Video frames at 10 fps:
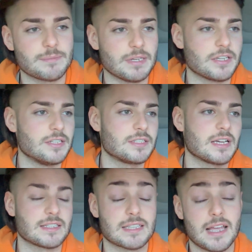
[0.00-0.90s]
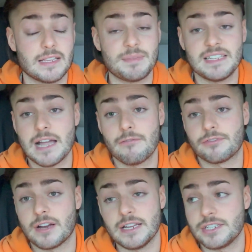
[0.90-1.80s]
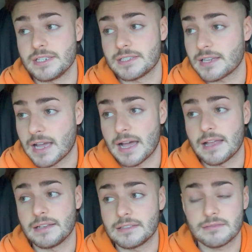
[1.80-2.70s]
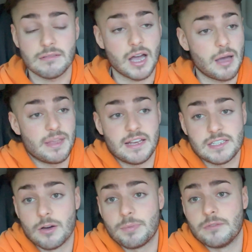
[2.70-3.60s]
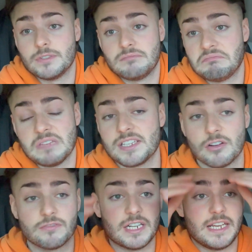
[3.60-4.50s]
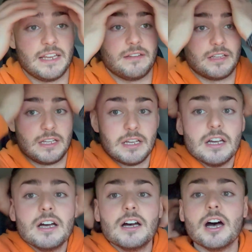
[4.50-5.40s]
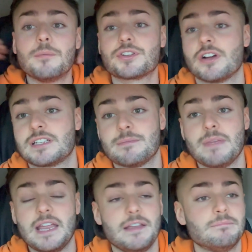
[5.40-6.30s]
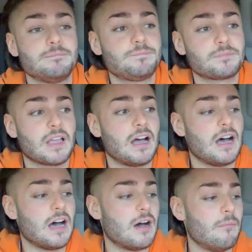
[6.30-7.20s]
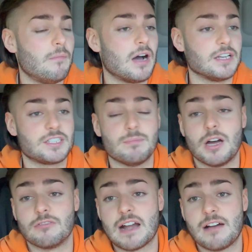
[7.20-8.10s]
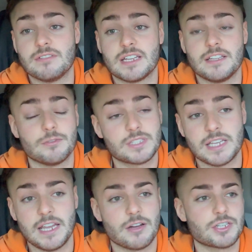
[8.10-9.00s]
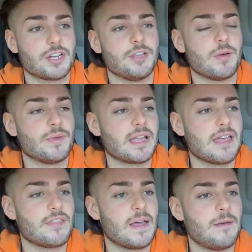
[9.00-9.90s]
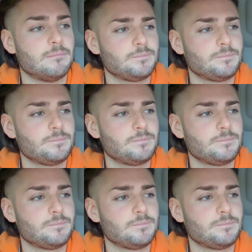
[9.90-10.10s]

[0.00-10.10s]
because like I say, it's been down for ages, and I mean, it's not really obstructed me. I just mow around it. You'll see, I'll show you when we get there.